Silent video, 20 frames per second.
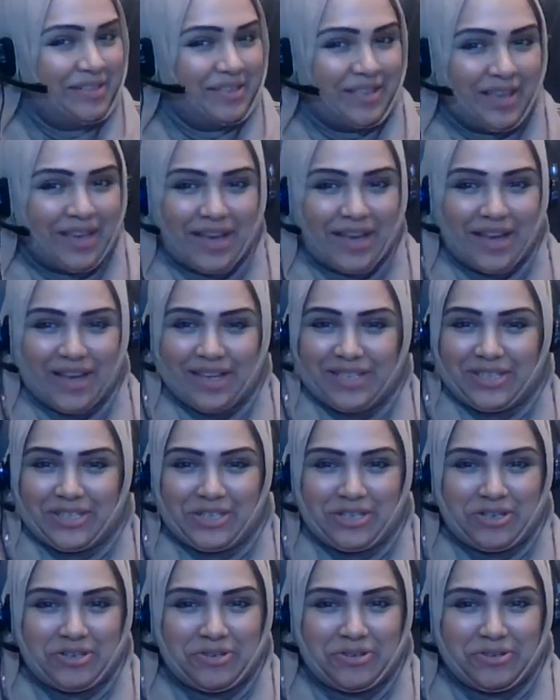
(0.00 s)
Yes,
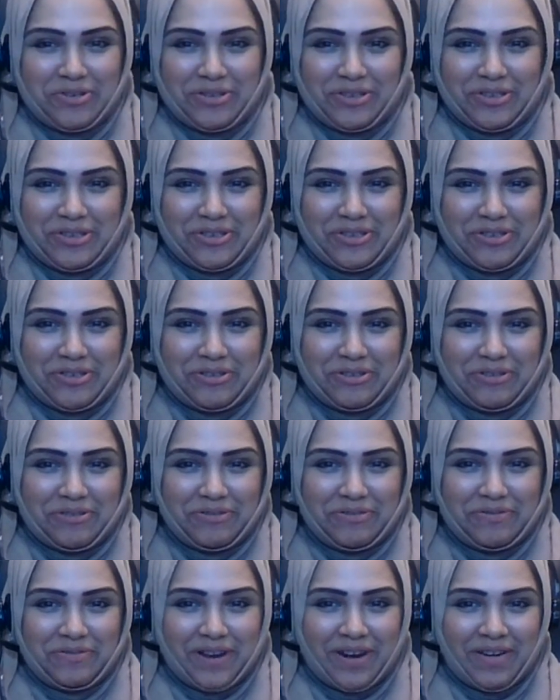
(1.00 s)
true, true.
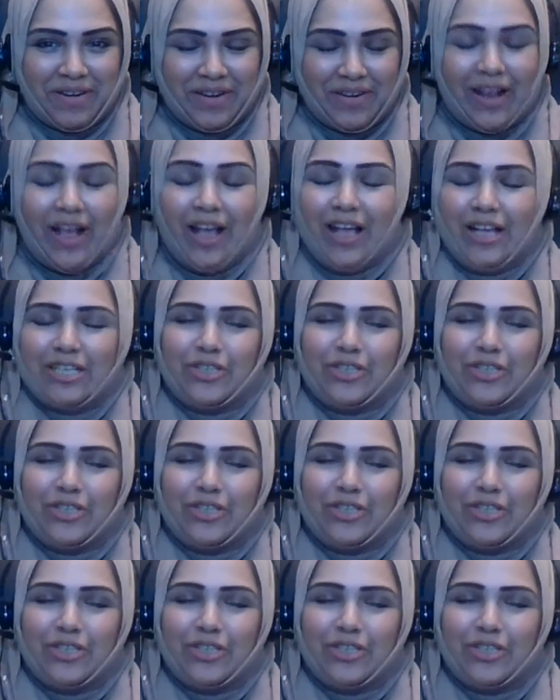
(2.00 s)
Very great.